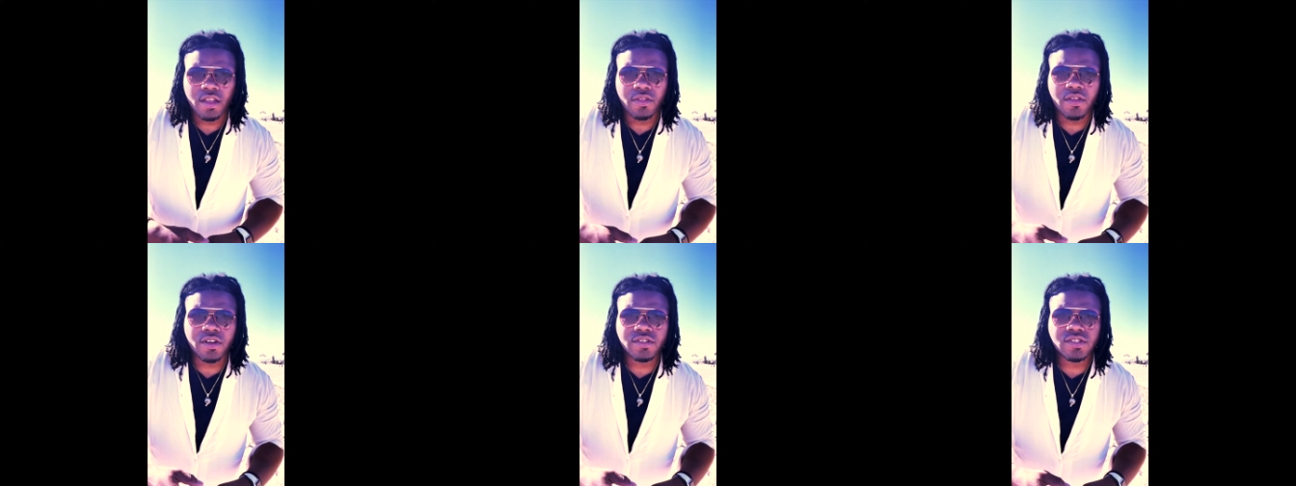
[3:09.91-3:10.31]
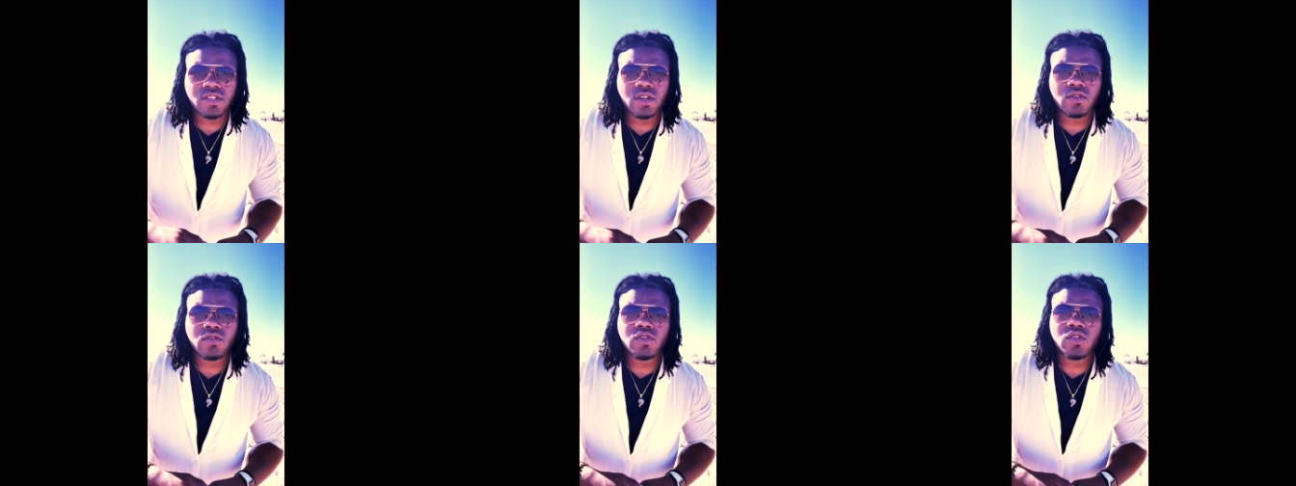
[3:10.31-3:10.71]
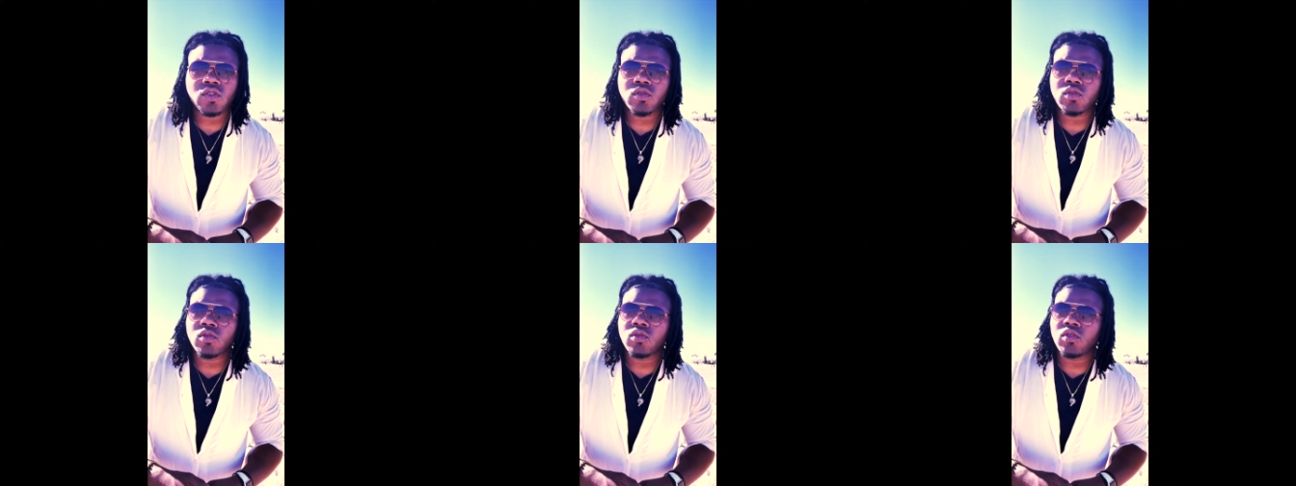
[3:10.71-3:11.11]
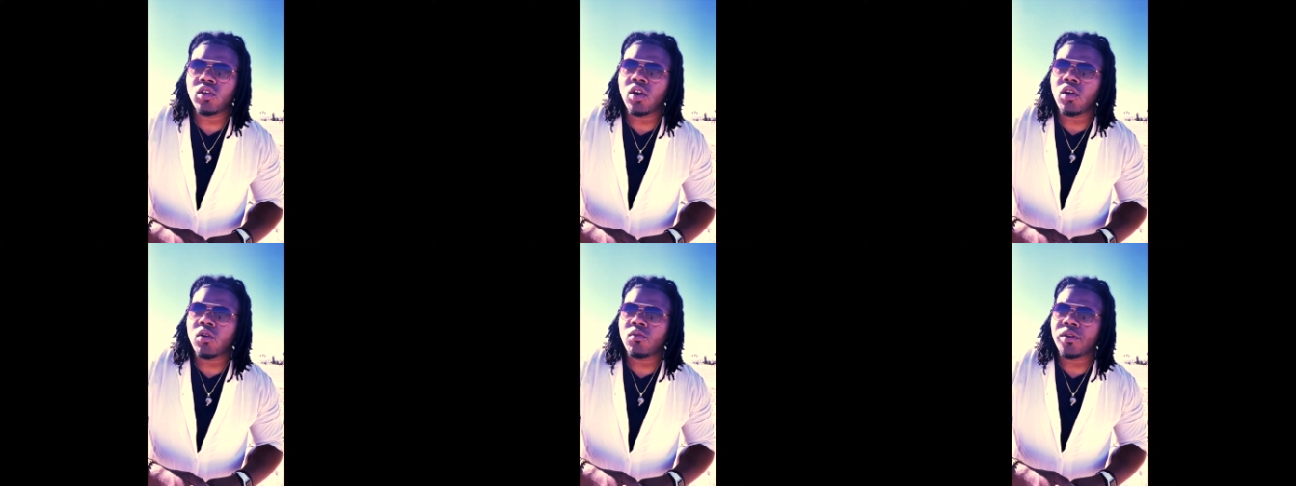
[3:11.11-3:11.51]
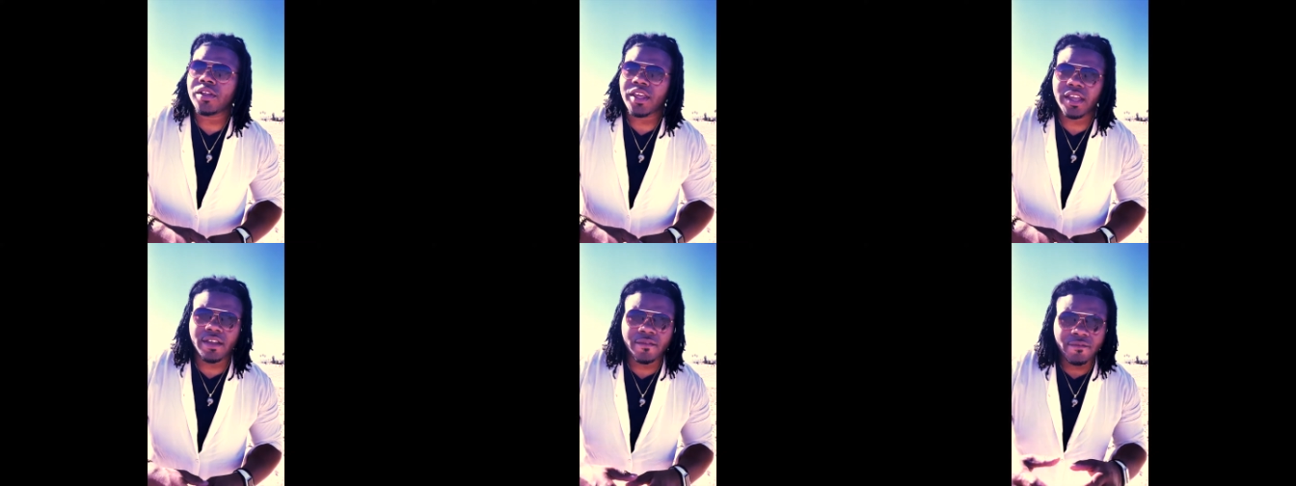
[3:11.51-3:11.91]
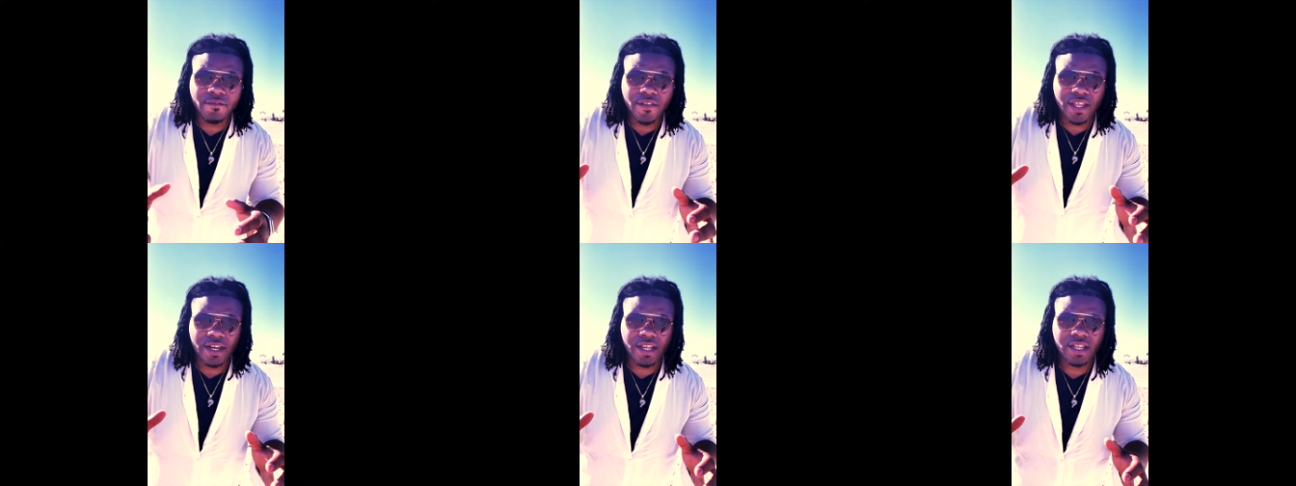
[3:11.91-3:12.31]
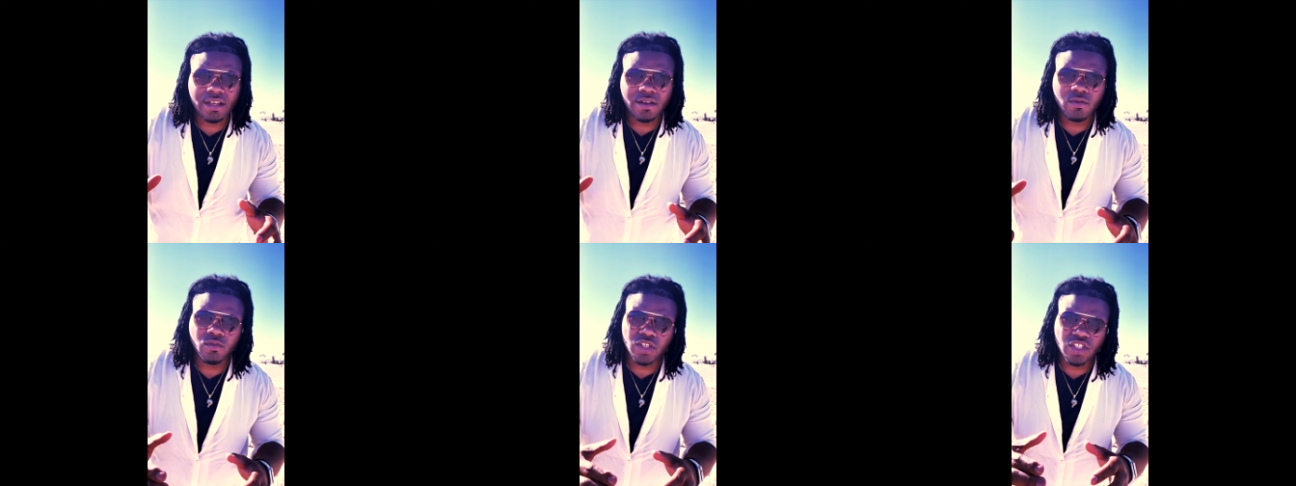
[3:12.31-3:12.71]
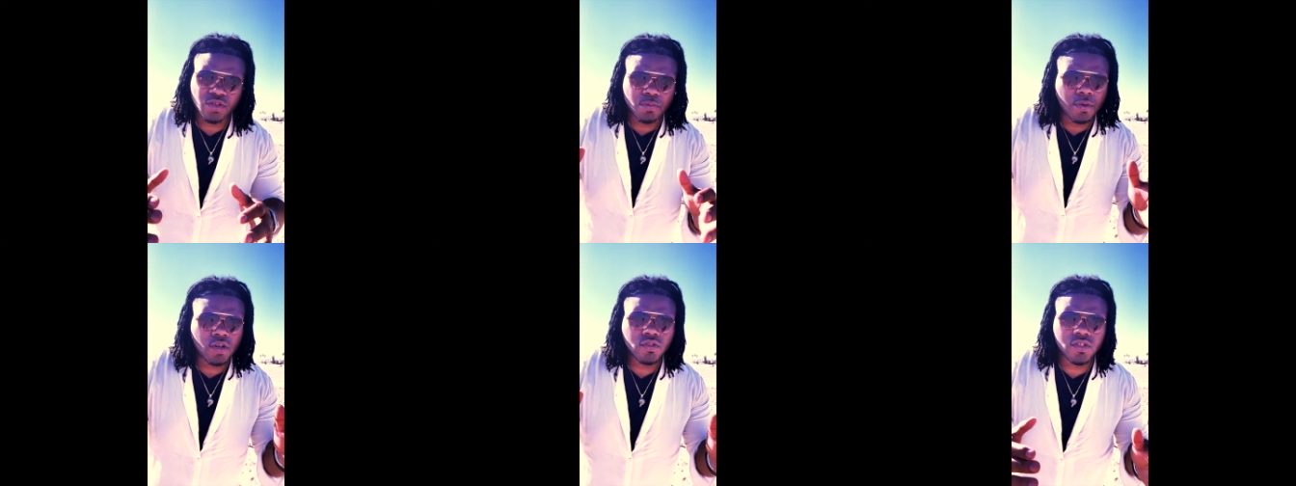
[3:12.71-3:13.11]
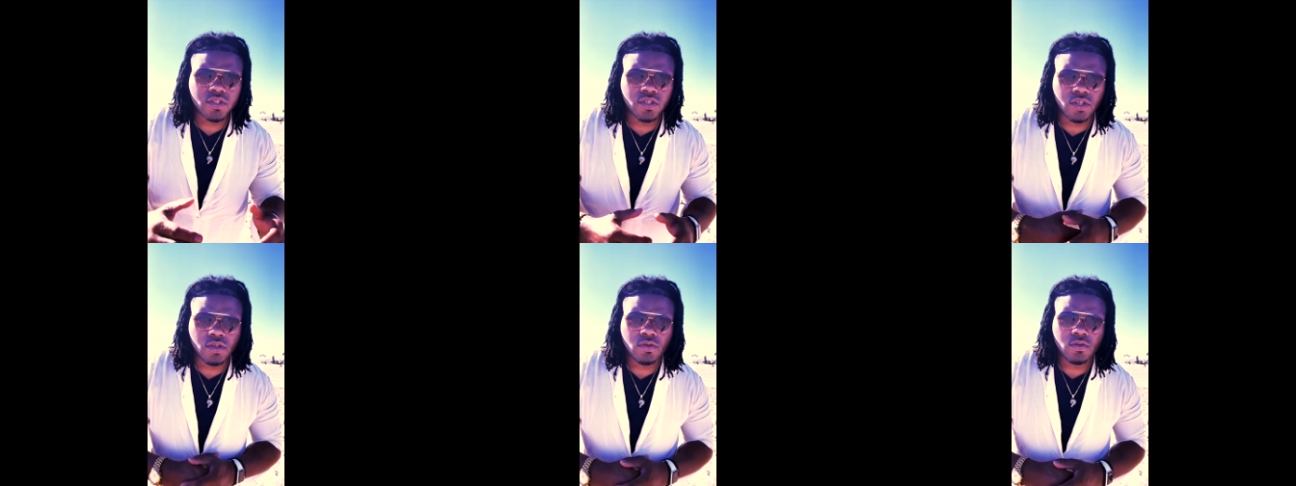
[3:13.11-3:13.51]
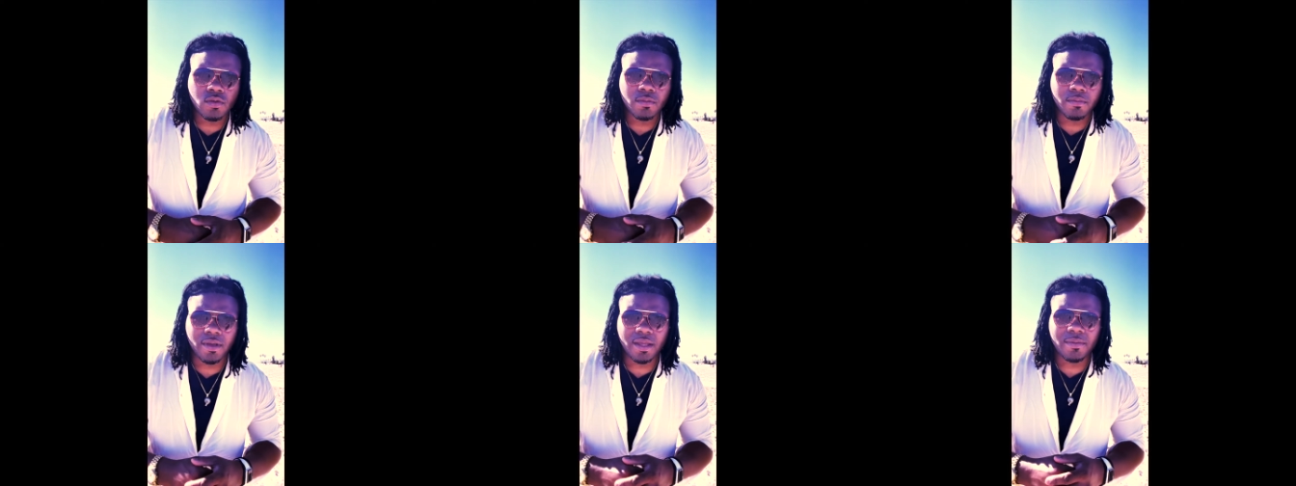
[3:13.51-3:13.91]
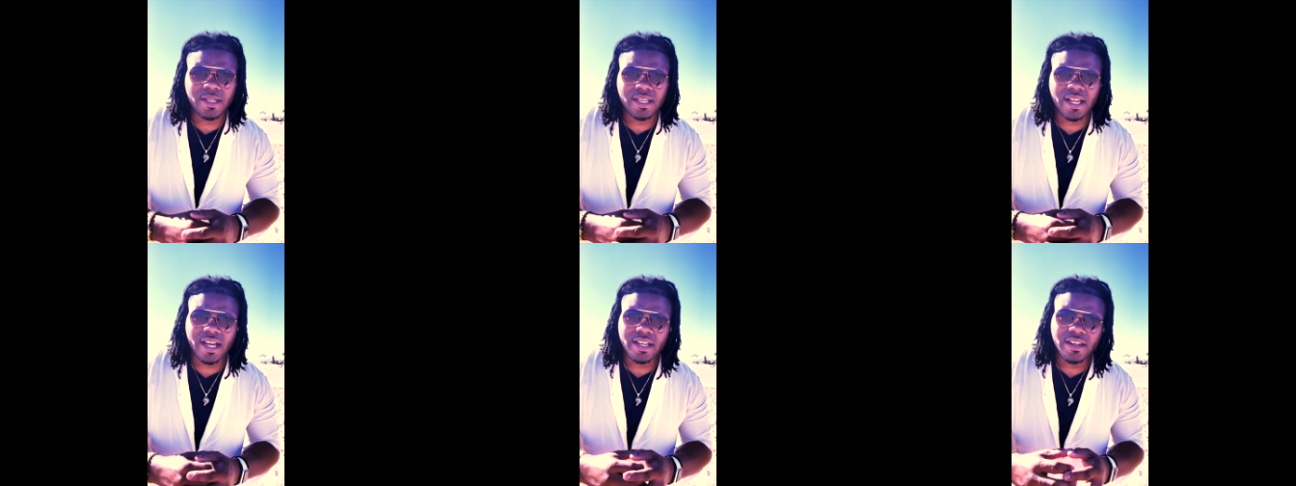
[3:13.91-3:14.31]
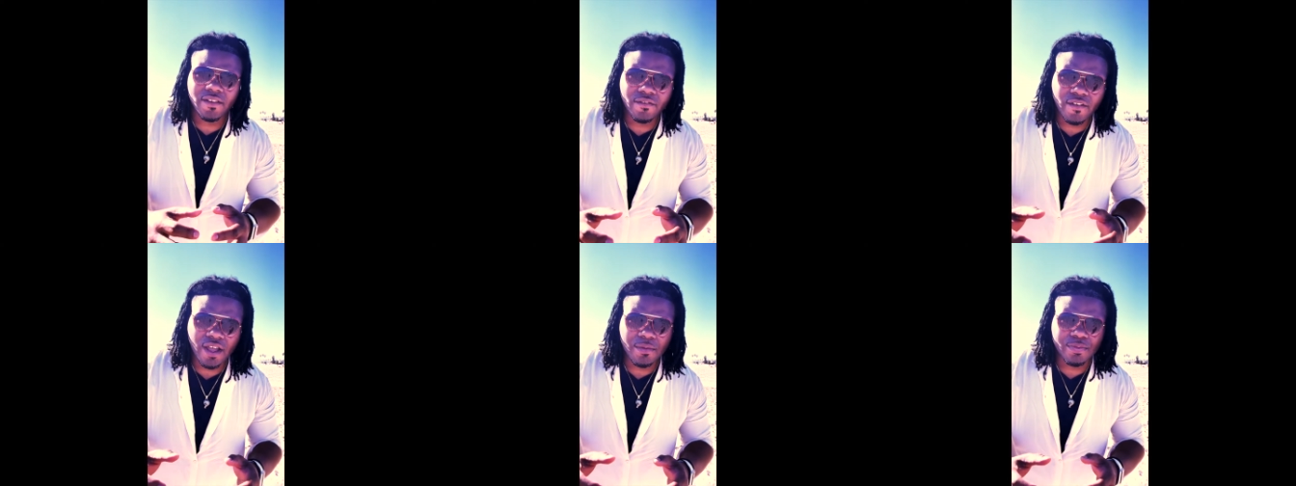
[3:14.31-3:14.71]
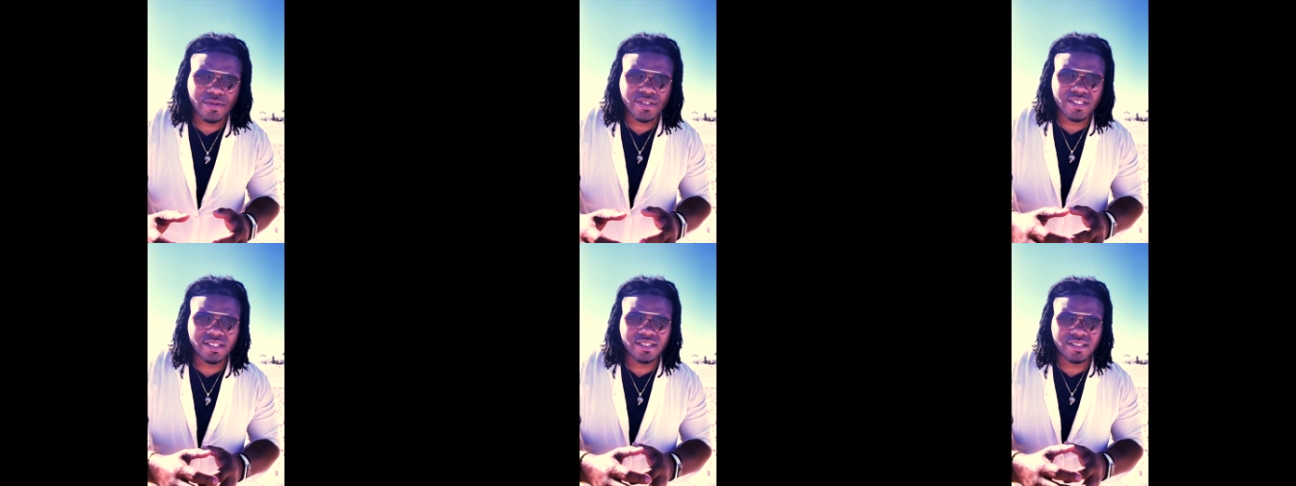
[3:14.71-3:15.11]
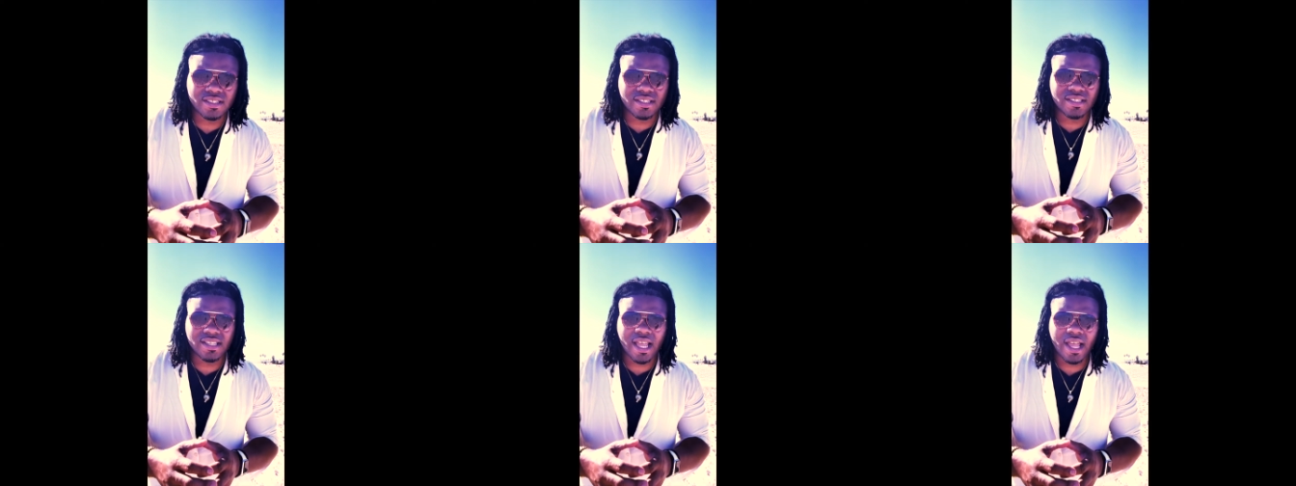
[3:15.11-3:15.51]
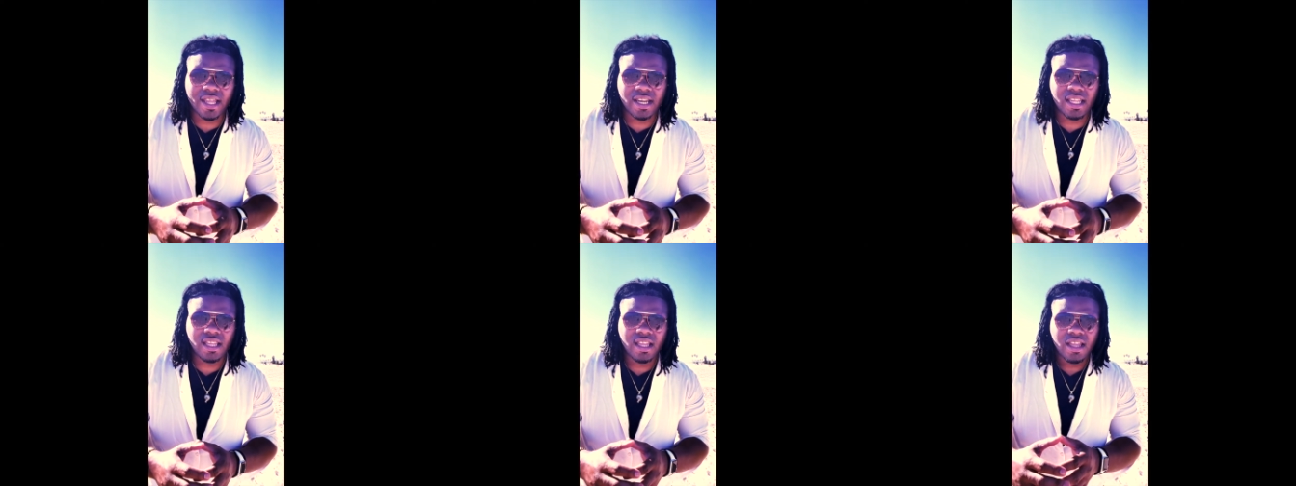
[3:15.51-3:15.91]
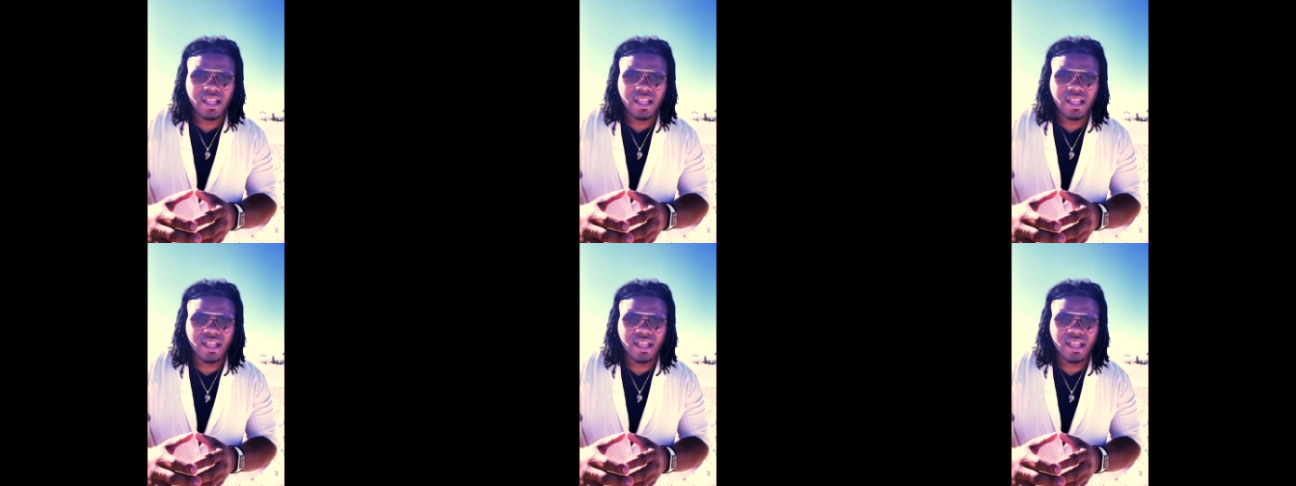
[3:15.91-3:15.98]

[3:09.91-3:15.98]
There's those who go where they can fit in, which most do. Maybe 95% of society,